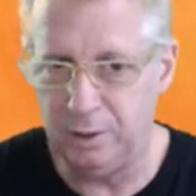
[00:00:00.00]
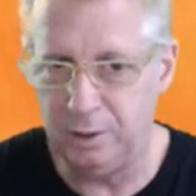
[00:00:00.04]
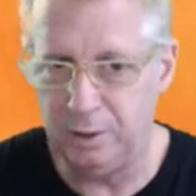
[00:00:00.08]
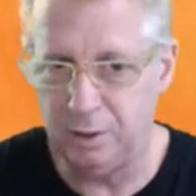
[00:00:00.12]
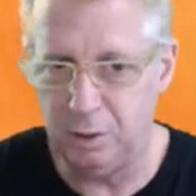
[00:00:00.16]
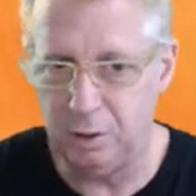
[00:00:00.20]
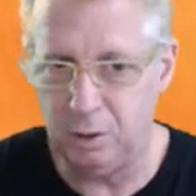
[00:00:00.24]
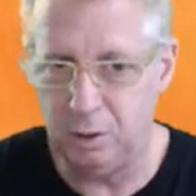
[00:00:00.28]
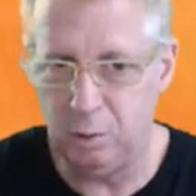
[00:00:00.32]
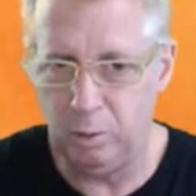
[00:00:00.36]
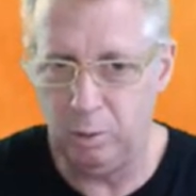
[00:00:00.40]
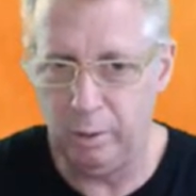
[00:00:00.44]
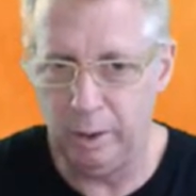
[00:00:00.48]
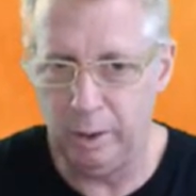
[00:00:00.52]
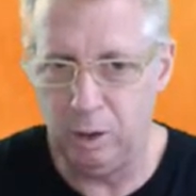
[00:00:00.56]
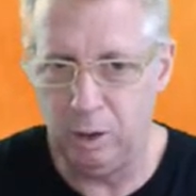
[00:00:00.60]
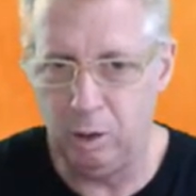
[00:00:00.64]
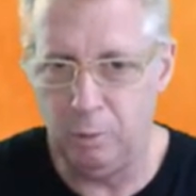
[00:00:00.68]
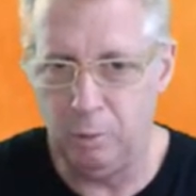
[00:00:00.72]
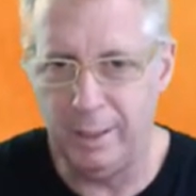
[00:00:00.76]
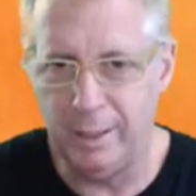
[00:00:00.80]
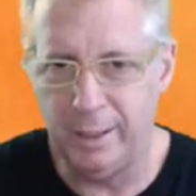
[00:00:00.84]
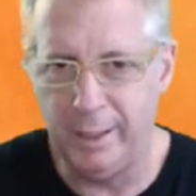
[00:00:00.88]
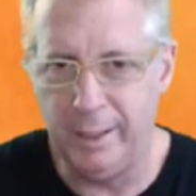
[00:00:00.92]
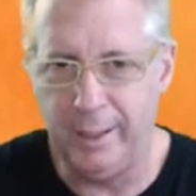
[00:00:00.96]
So we go
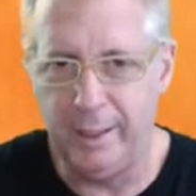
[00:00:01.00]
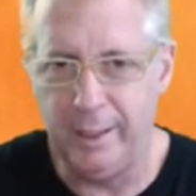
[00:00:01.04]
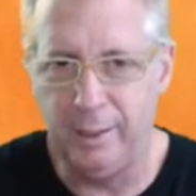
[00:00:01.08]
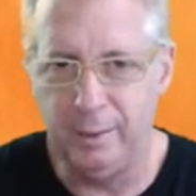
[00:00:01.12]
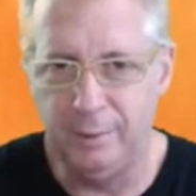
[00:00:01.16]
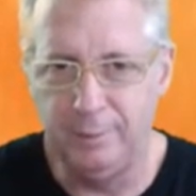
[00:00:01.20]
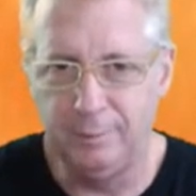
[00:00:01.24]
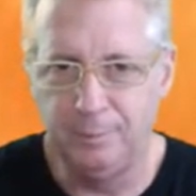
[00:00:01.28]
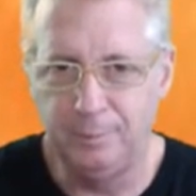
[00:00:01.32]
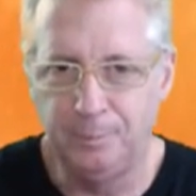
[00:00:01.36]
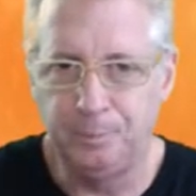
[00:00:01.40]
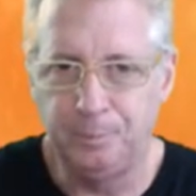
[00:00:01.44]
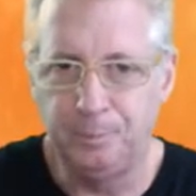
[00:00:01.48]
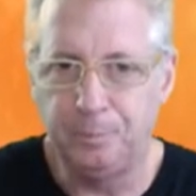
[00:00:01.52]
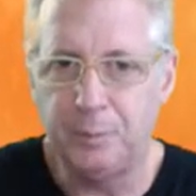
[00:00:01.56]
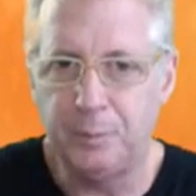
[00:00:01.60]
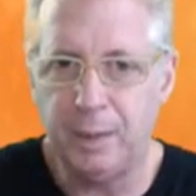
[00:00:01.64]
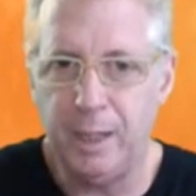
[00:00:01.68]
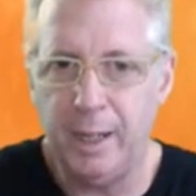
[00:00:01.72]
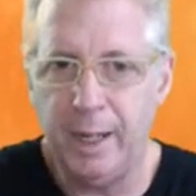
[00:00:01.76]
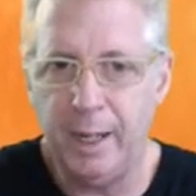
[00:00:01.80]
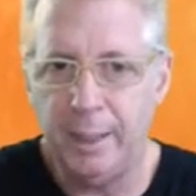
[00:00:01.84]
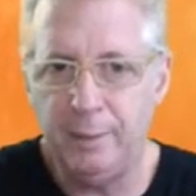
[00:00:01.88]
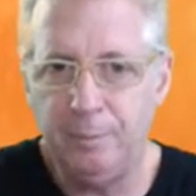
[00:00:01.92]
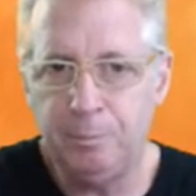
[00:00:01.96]
back here
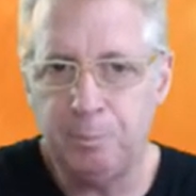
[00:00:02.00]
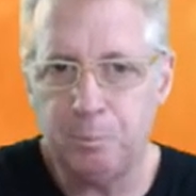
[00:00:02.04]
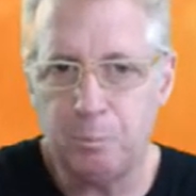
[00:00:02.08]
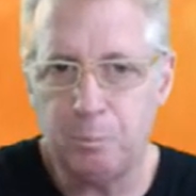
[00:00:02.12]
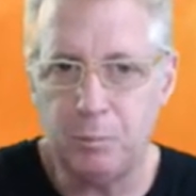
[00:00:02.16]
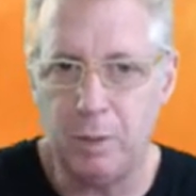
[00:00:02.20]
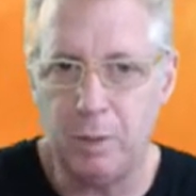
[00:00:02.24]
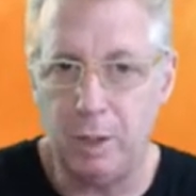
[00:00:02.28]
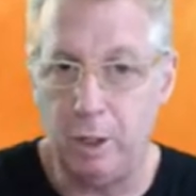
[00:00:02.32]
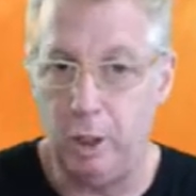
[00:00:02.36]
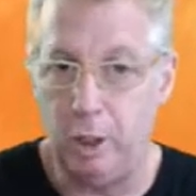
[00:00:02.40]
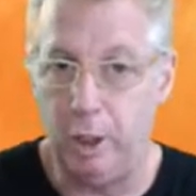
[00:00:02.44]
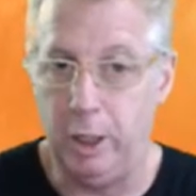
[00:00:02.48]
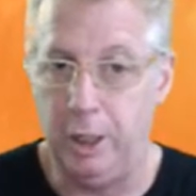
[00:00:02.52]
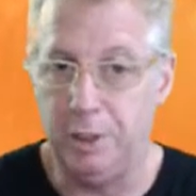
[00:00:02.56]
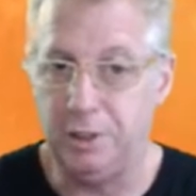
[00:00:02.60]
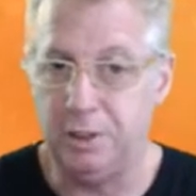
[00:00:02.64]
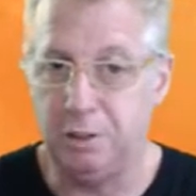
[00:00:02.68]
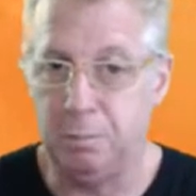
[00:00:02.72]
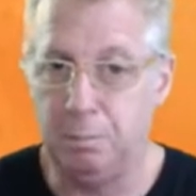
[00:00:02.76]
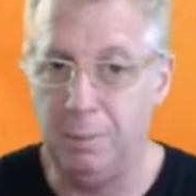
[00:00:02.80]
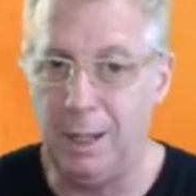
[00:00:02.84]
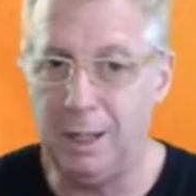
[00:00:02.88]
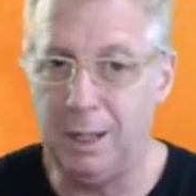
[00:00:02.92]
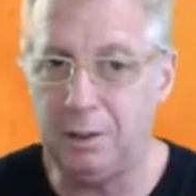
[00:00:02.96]
and
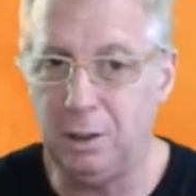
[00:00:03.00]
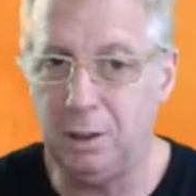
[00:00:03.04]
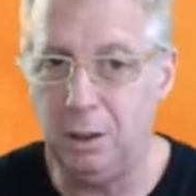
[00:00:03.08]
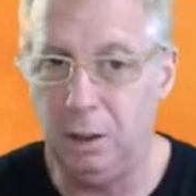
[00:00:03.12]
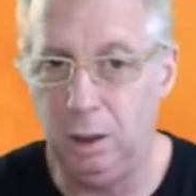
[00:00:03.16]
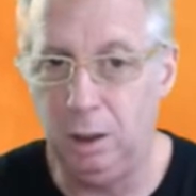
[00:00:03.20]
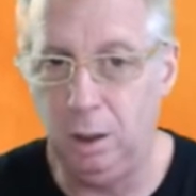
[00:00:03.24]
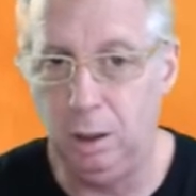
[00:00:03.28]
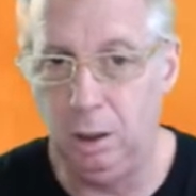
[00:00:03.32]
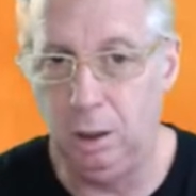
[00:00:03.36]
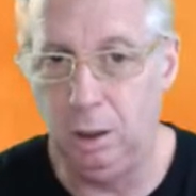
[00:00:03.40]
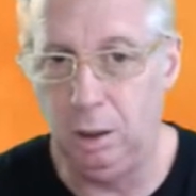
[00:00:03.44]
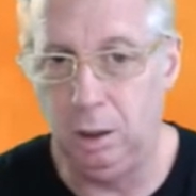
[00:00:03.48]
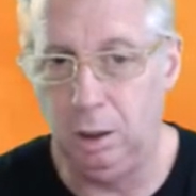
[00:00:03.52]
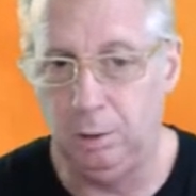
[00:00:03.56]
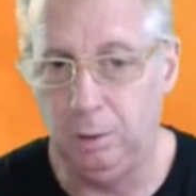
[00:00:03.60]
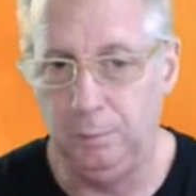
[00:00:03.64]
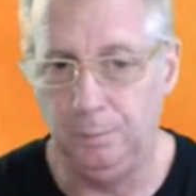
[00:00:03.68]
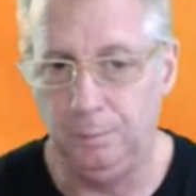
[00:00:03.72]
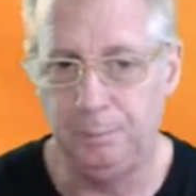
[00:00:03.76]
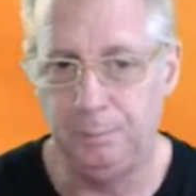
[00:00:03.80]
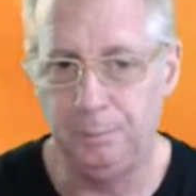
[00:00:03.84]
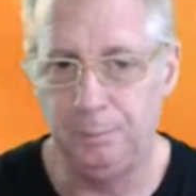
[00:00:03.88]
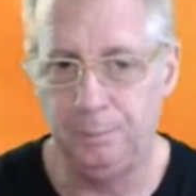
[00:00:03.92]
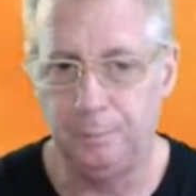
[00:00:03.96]
let's battle.
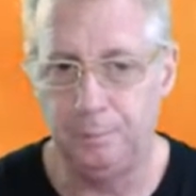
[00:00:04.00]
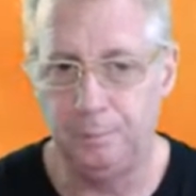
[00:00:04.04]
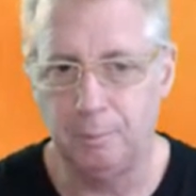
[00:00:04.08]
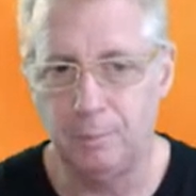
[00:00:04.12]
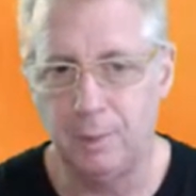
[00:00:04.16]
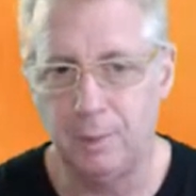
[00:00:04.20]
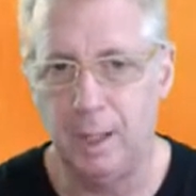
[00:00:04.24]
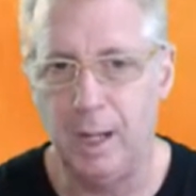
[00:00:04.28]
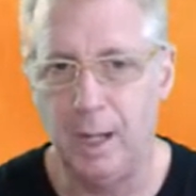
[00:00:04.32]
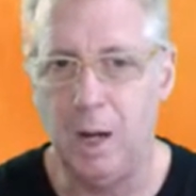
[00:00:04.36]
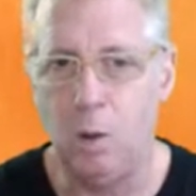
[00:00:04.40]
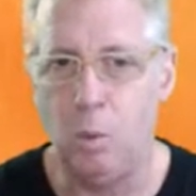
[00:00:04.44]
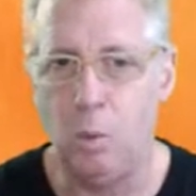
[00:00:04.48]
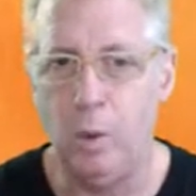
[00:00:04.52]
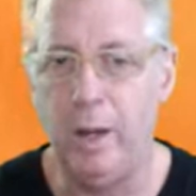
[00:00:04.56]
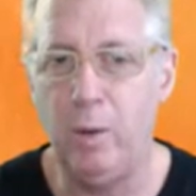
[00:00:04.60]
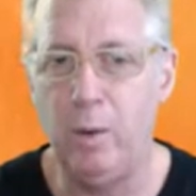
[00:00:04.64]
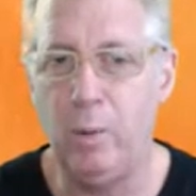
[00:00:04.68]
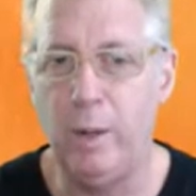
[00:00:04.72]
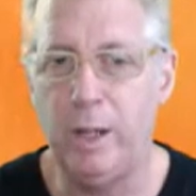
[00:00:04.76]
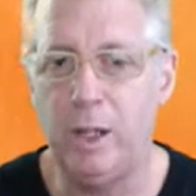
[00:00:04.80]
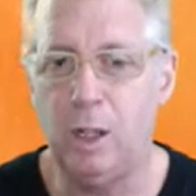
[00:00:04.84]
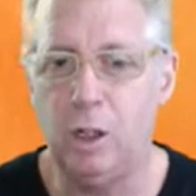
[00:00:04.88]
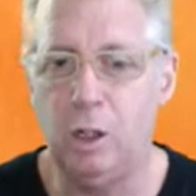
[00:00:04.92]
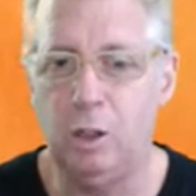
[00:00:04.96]
Away
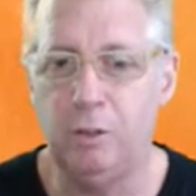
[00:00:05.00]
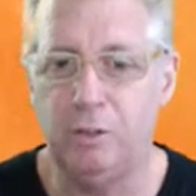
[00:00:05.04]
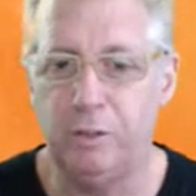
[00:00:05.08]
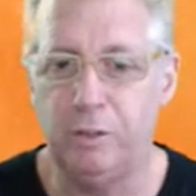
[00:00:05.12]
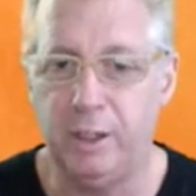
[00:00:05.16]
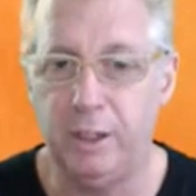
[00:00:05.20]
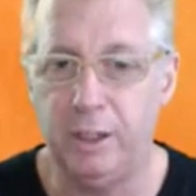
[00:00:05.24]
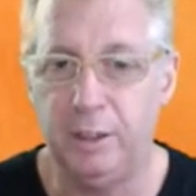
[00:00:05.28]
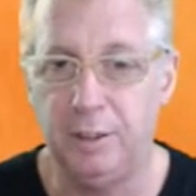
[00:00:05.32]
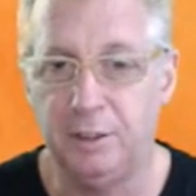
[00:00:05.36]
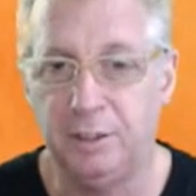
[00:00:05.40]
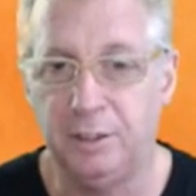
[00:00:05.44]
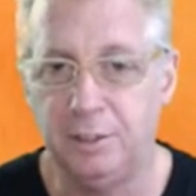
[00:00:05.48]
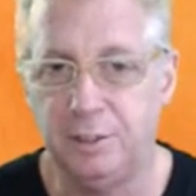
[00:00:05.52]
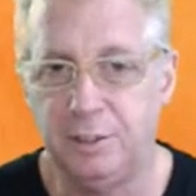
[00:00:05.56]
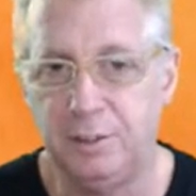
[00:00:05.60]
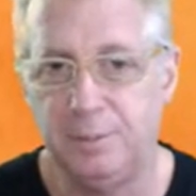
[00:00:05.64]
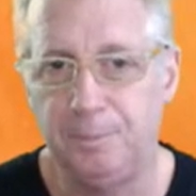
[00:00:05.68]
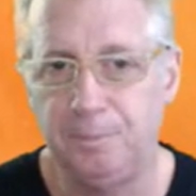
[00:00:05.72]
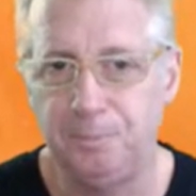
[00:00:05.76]
we go, friends.